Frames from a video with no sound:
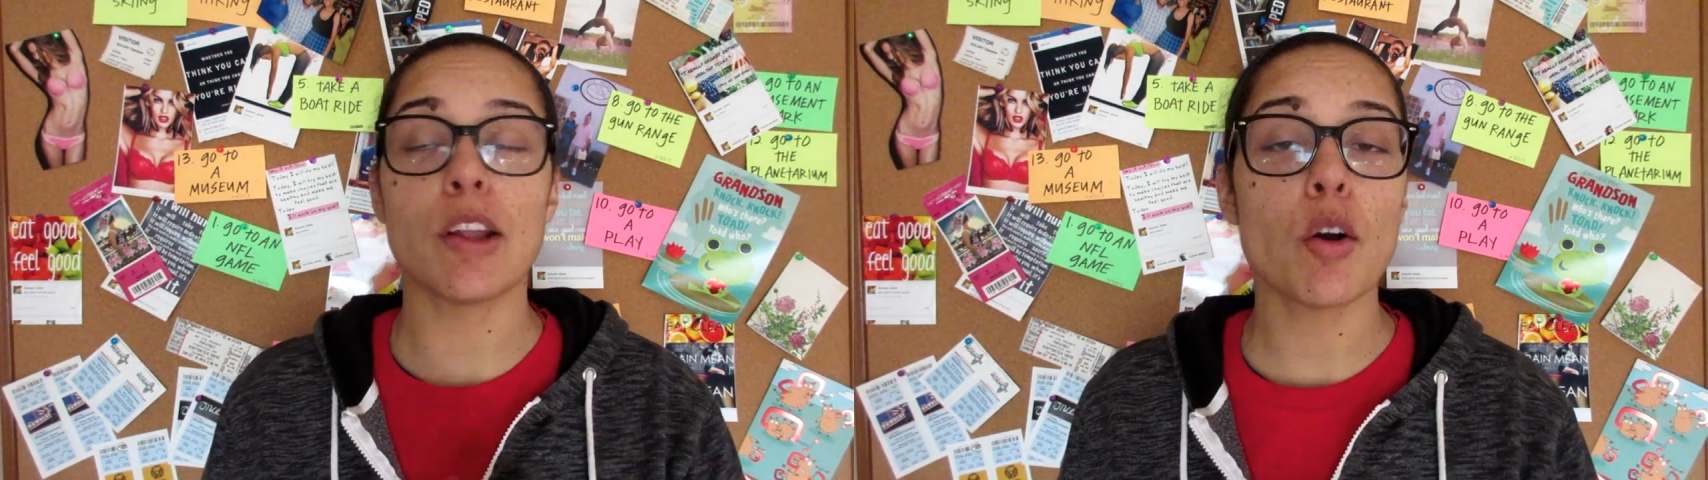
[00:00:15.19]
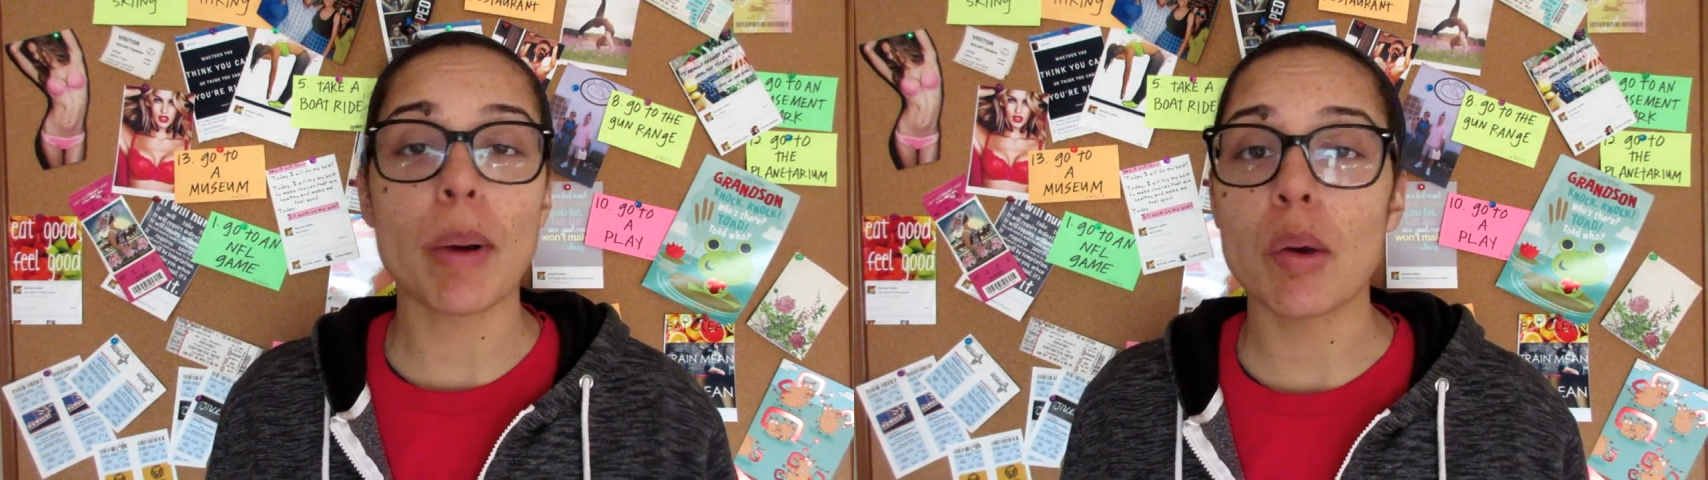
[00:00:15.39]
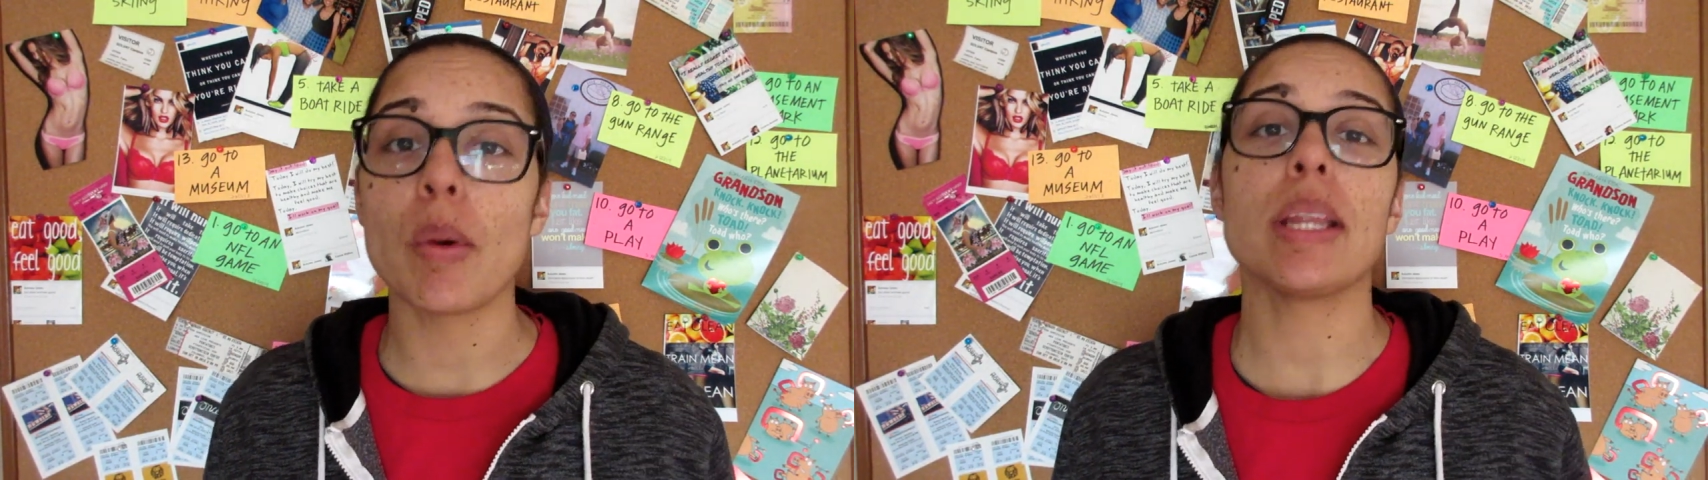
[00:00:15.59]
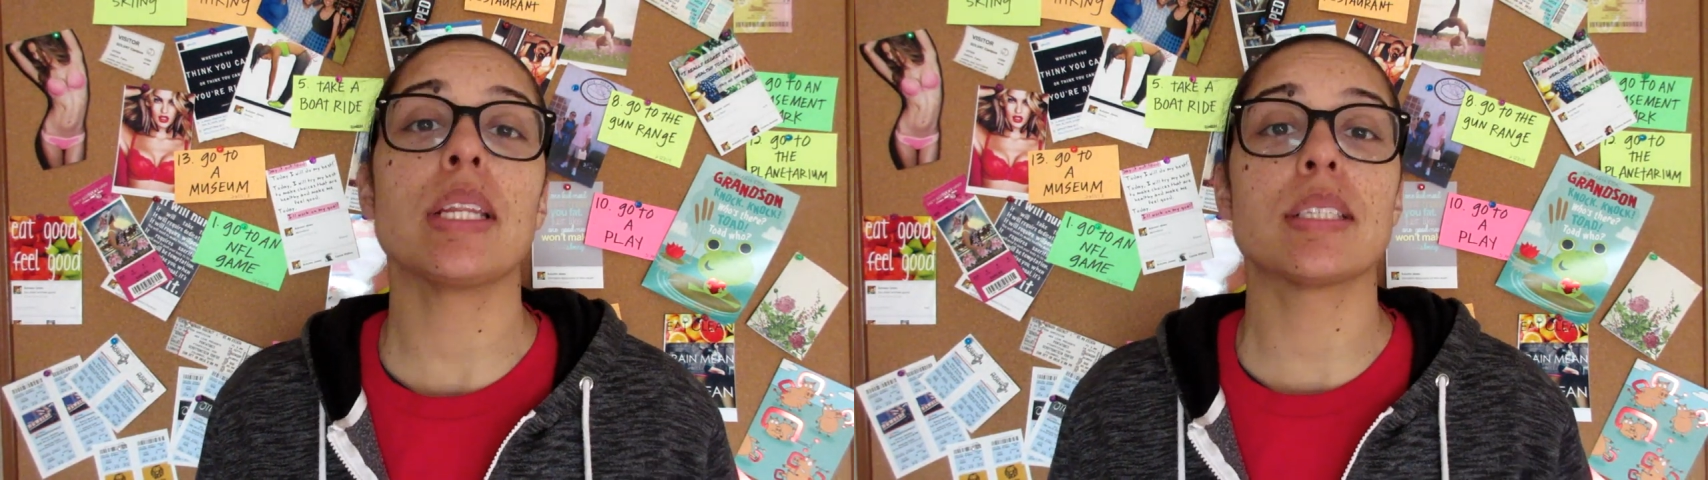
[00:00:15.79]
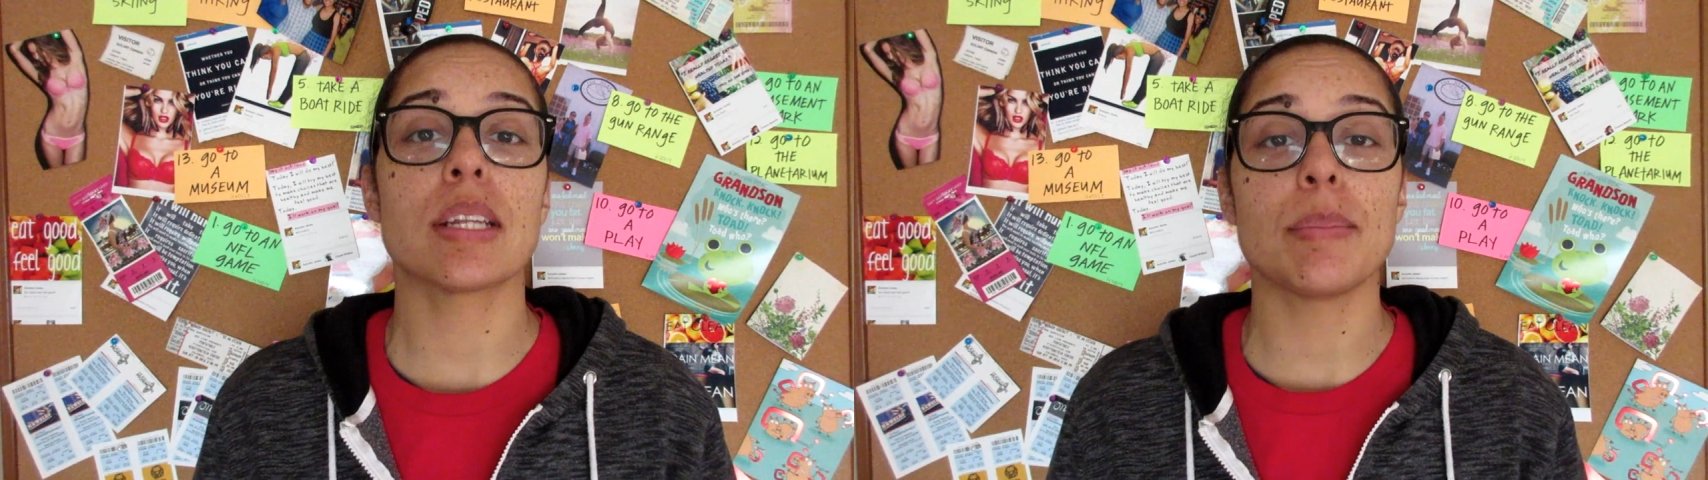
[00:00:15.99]
know my
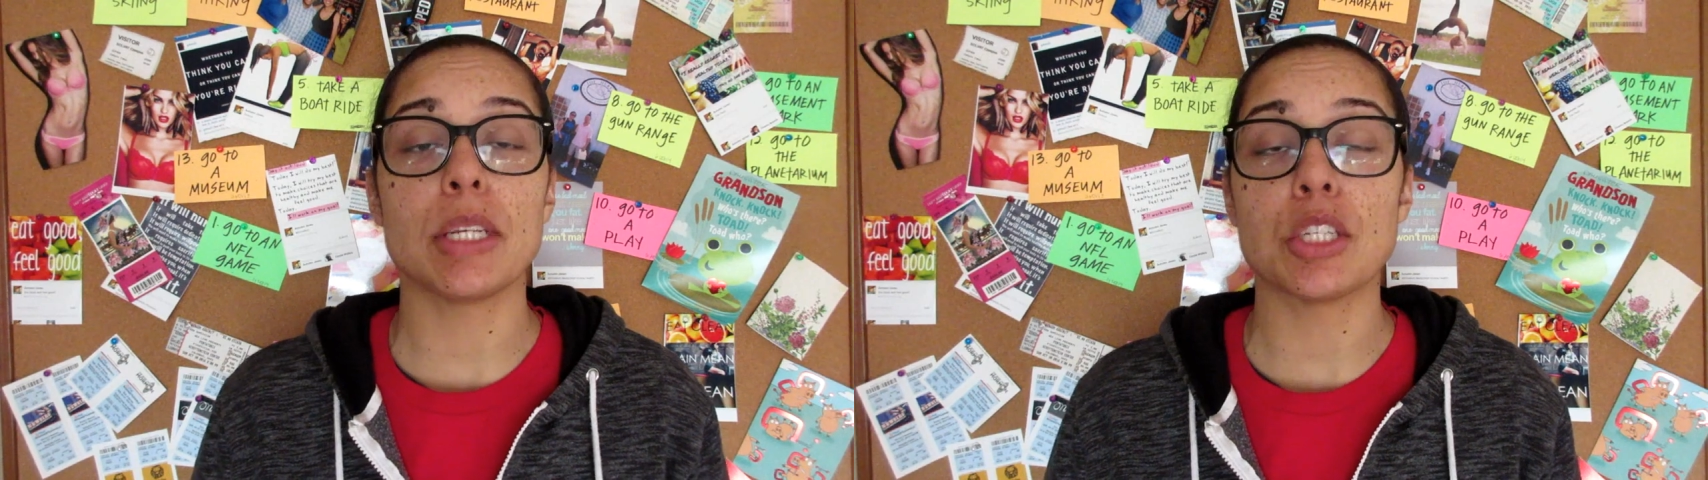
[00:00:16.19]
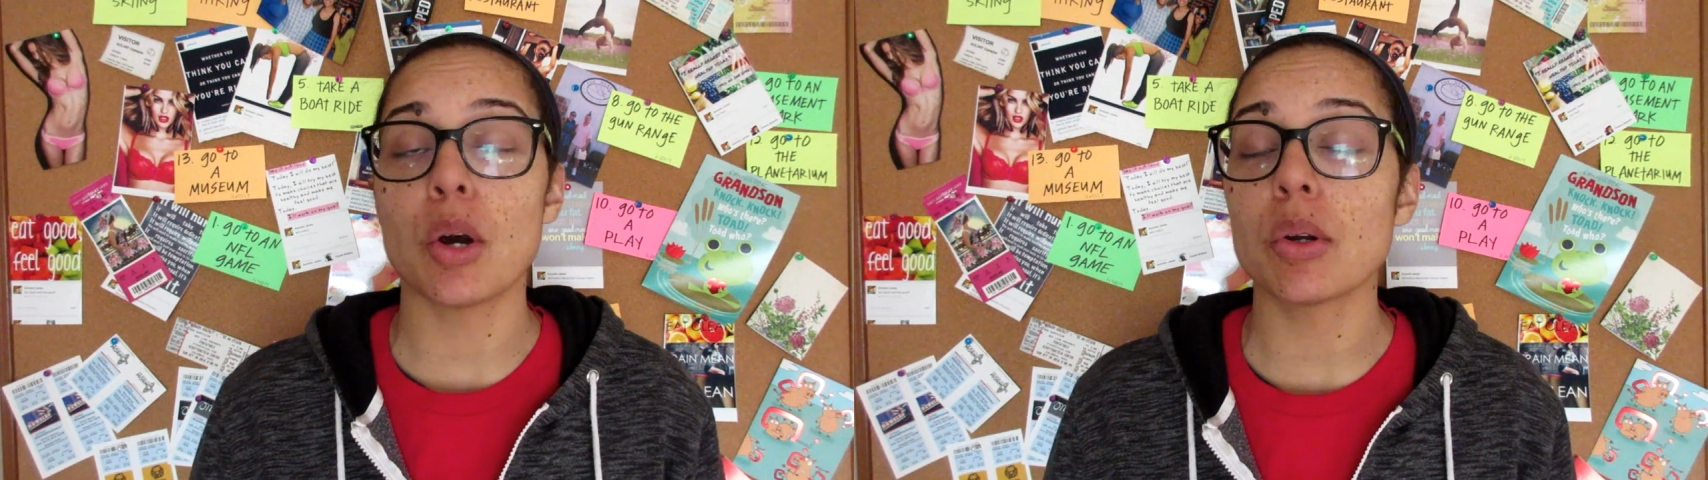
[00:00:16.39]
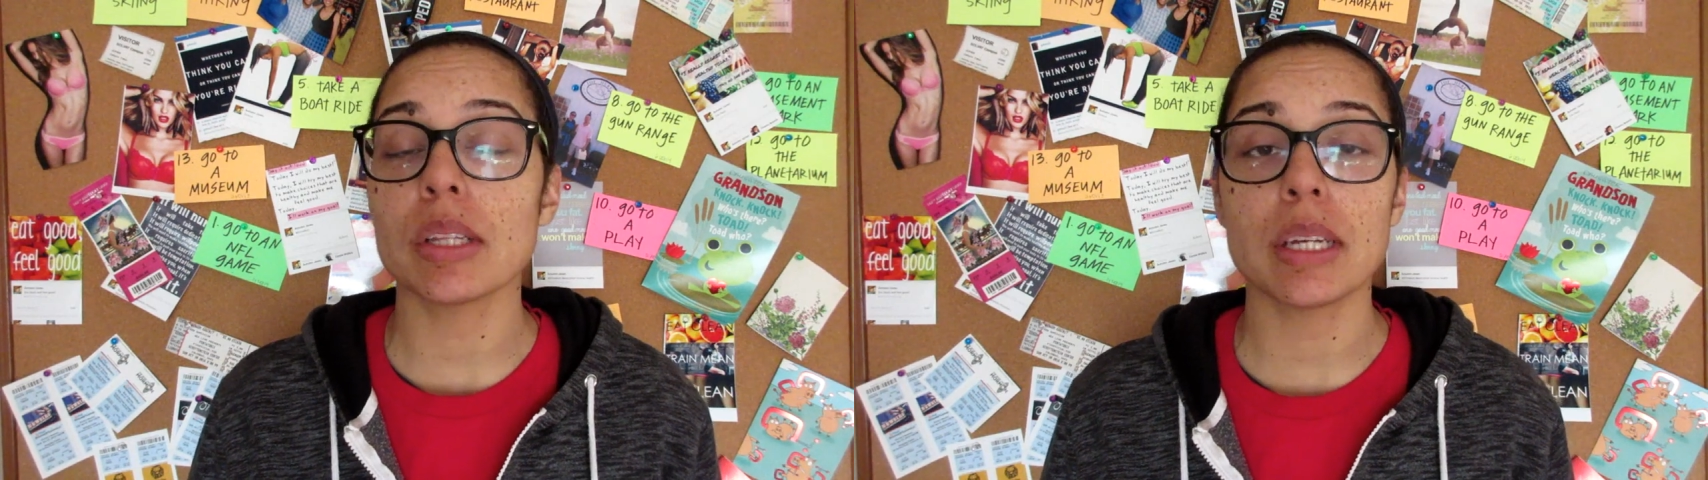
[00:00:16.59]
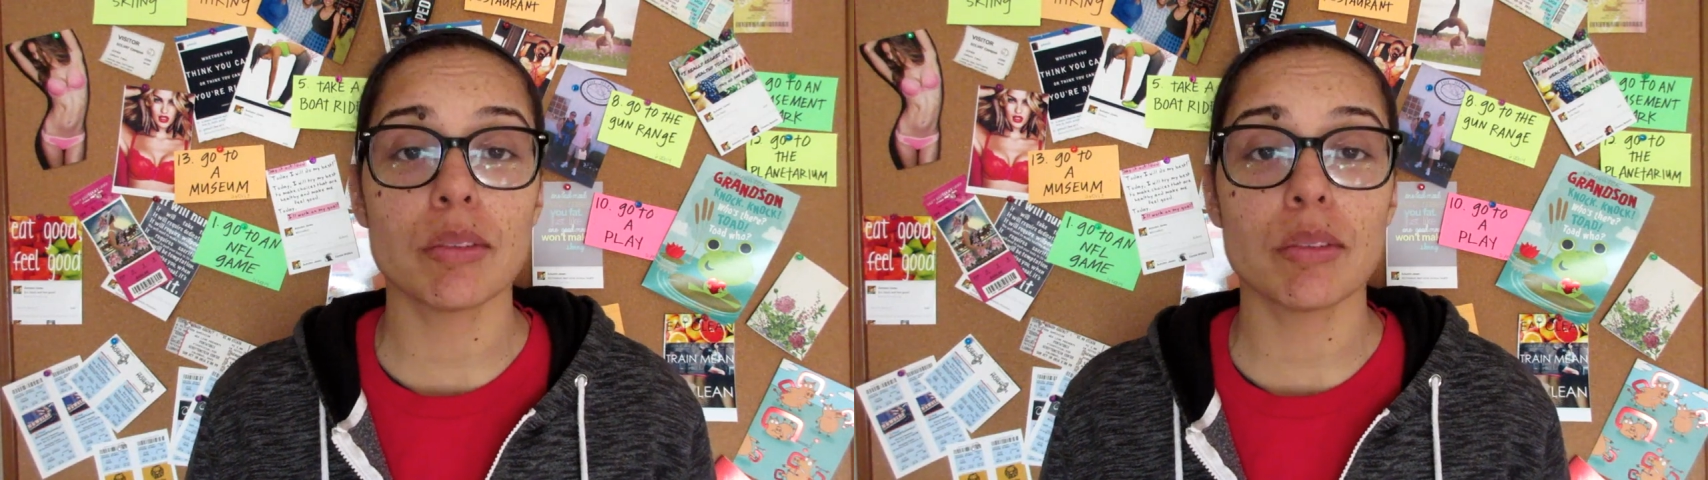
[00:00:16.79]
weight is going to be totally